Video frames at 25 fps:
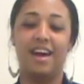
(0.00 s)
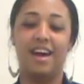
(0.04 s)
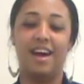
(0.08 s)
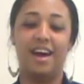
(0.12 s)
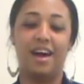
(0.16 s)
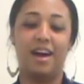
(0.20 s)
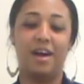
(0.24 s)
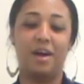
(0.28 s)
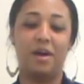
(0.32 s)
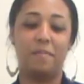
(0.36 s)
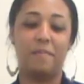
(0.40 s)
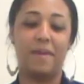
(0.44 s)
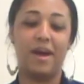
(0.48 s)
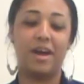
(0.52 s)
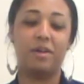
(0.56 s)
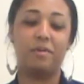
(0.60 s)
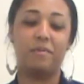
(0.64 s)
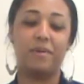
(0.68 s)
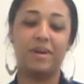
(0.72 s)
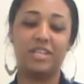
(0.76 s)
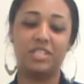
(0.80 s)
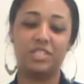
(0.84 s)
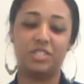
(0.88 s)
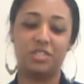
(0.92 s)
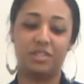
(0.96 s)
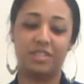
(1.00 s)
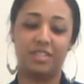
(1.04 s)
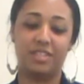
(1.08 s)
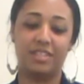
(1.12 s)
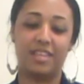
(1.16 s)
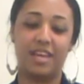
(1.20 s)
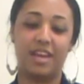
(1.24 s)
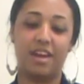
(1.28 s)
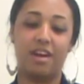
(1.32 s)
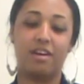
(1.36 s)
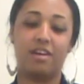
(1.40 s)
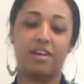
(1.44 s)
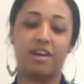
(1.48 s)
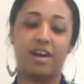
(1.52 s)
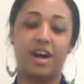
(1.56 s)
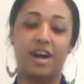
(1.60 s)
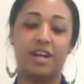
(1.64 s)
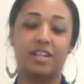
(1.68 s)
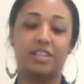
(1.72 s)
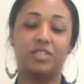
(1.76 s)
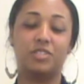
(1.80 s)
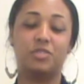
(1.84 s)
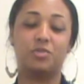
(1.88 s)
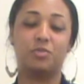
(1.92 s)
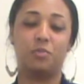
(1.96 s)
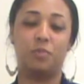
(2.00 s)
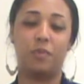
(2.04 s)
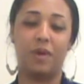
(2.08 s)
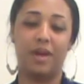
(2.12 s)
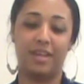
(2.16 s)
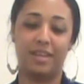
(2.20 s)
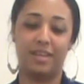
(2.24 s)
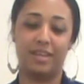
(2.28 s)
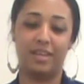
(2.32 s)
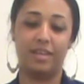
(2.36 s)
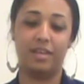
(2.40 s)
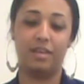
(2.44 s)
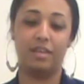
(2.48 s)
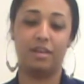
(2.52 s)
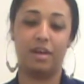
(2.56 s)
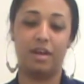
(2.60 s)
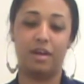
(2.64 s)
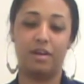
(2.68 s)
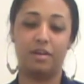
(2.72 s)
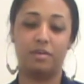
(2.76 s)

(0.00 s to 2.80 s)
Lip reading: How do I ensure that they are college ready?